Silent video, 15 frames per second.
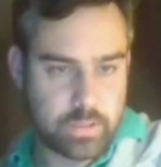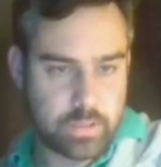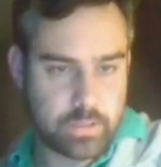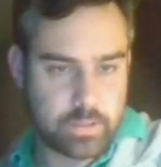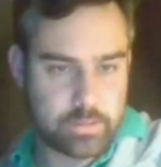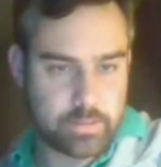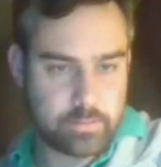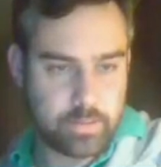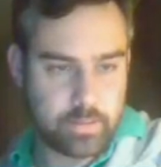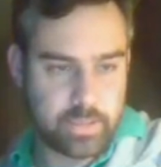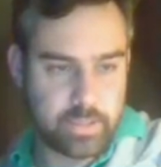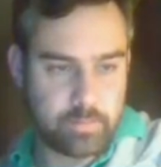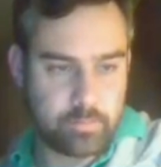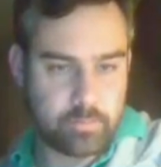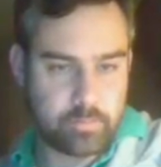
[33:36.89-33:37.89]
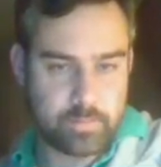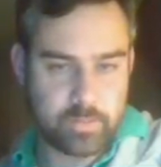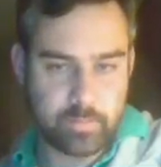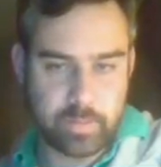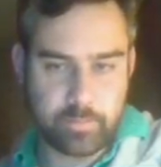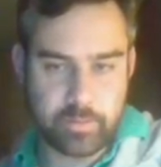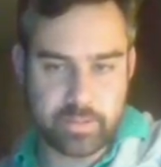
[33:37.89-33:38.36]
So lightning. So my
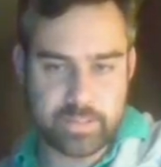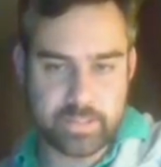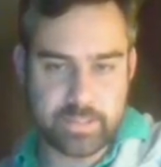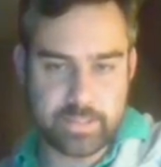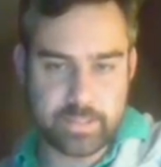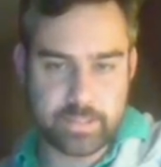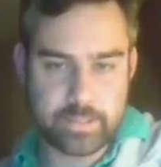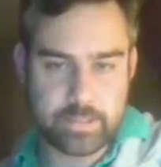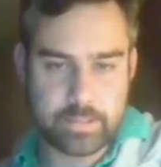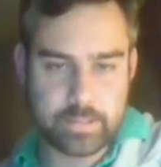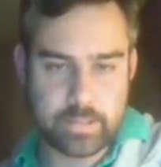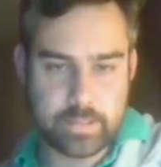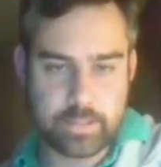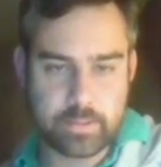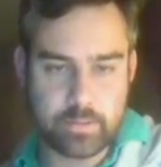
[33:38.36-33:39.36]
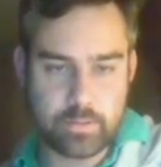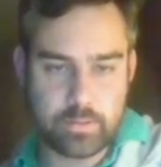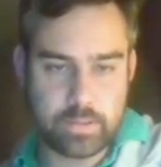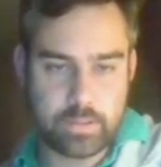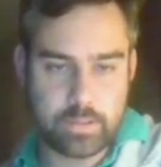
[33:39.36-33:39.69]
opponent's at 6. That's good.